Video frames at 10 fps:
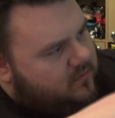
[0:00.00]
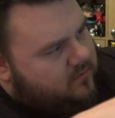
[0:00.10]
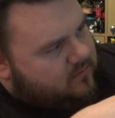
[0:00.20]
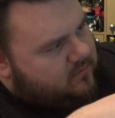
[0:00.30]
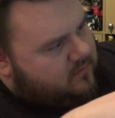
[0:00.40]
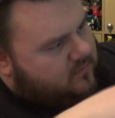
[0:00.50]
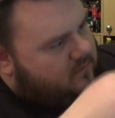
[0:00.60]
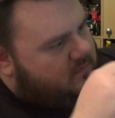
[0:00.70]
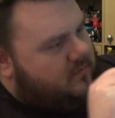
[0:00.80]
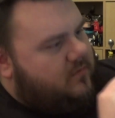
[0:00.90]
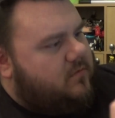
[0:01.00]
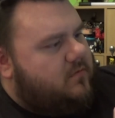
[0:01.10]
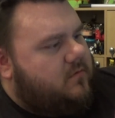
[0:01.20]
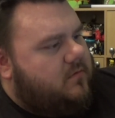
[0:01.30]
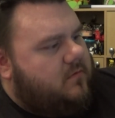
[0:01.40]

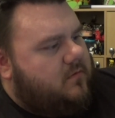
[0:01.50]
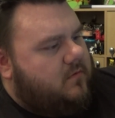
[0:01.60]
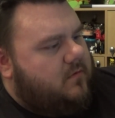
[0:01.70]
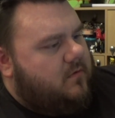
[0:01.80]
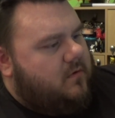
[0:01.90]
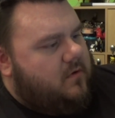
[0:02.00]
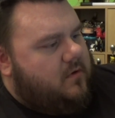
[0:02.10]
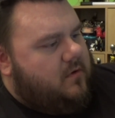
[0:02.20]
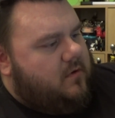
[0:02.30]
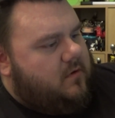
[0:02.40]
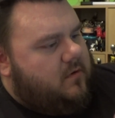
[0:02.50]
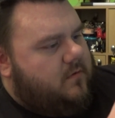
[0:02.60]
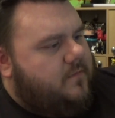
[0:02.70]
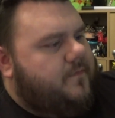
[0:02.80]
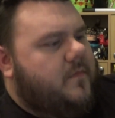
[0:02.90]

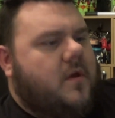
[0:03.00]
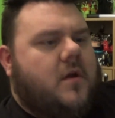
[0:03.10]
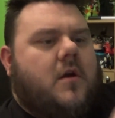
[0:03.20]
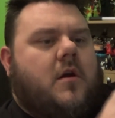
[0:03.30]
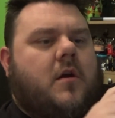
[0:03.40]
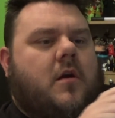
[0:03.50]
Nothing is said.